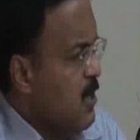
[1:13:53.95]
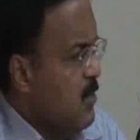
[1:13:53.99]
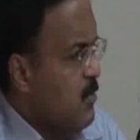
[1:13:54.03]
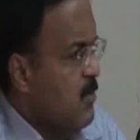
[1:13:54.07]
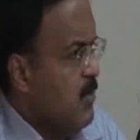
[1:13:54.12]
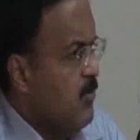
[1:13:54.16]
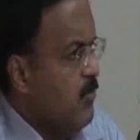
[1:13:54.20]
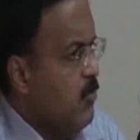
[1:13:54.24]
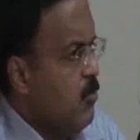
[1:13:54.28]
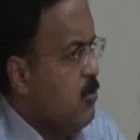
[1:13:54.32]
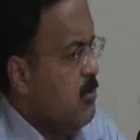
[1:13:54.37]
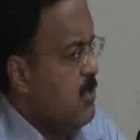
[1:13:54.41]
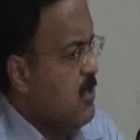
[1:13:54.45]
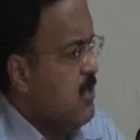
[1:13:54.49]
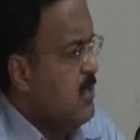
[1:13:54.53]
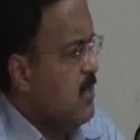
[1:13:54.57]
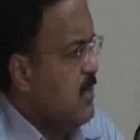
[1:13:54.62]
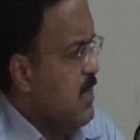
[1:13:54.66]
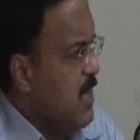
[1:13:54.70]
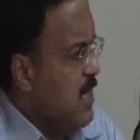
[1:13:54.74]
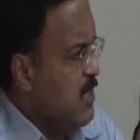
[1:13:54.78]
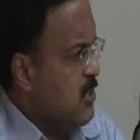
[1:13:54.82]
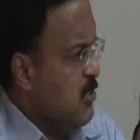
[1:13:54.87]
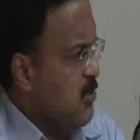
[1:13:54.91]
before the
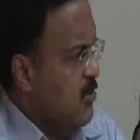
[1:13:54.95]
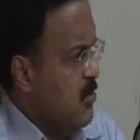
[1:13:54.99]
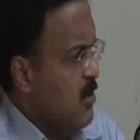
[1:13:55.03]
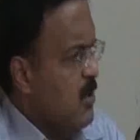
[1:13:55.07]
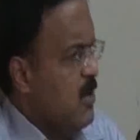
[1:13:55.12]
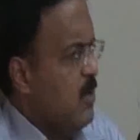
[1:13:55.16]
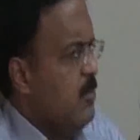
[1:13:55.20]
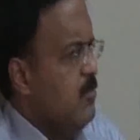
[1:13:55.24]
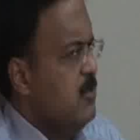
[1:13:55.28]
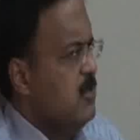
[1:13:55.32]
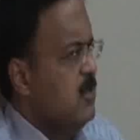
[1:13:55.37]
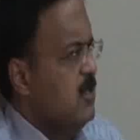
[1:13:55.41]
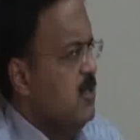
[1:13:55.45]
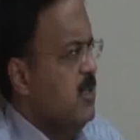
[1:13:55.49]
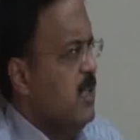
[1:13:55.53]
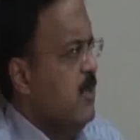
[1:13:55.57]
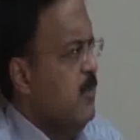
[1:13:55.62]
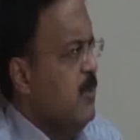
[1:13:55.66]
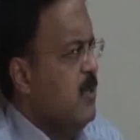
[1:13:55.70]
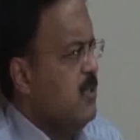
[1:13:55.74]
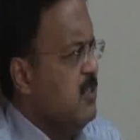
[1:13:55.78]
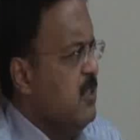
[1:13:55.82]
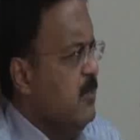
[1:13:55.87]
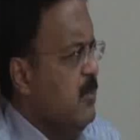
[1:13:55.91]
International Law Commission, there
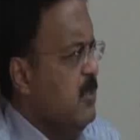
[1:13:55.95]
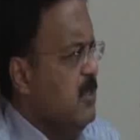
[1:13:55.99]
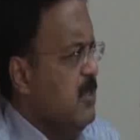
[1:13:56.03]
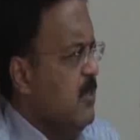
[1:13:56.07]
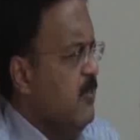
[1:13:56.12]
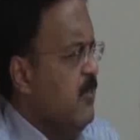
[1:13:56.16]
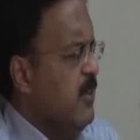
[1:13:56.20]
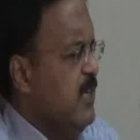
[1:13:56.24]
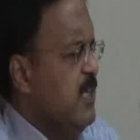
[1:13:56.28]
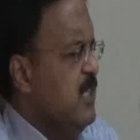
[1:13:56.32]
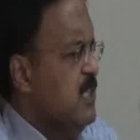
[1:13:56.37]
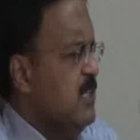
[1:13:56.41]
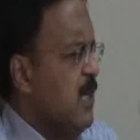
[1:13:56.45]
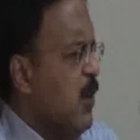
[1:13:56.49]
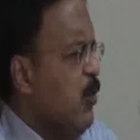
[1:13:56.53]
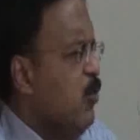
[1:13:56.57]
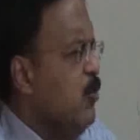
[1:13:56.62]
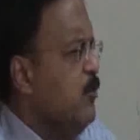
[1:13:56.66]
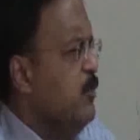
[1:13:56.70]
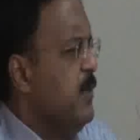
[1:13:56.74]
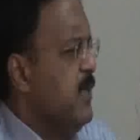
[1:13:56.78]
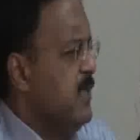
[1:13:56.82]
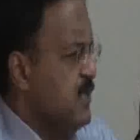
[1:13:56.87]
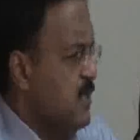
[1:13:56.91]
must have been some very
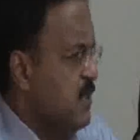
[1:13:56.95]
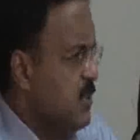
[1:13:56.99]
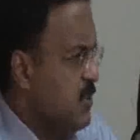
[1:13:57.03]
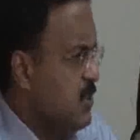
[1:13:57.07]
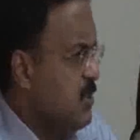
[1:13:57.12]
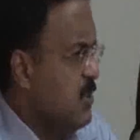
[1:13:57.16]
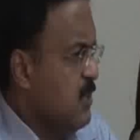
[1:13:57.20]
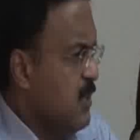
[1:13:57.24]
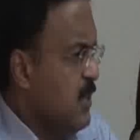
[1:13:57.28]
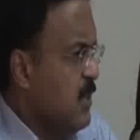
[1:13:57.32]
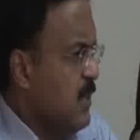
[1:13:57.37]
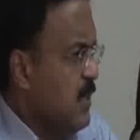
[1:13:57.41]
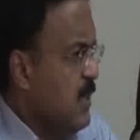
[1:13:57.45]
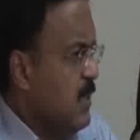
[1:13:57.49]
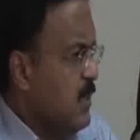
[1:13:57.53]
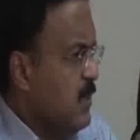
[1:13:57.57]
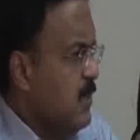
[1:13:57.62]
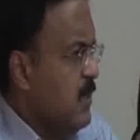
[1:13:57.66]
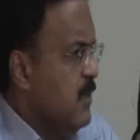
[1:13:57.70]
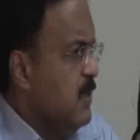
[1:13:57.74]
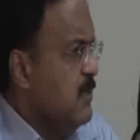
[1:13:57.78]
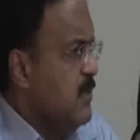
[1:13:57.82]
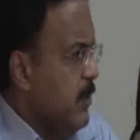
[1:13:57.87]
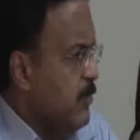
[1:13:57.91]
sound basis.
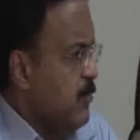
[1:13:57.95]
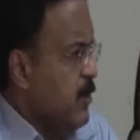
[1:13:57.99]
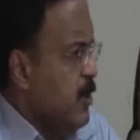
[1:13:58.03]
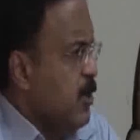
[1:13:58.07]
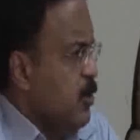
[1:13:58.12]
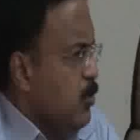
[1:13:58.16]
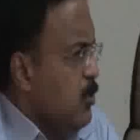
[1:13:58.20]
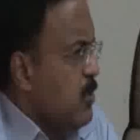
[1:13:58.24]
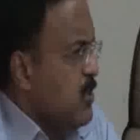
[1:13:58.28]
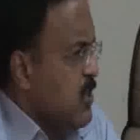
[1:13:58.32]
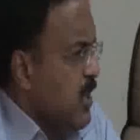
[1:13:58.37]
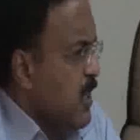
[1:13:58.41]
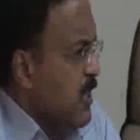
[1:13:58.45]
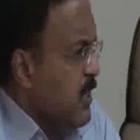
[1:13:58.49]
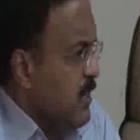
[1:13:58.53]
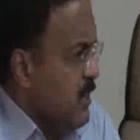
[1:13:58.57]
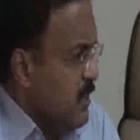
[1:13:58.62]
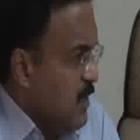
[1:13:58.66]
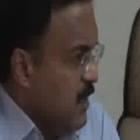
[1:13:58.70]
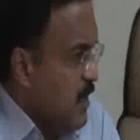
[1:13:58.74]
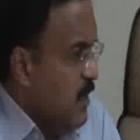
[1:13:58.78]
There is something to study.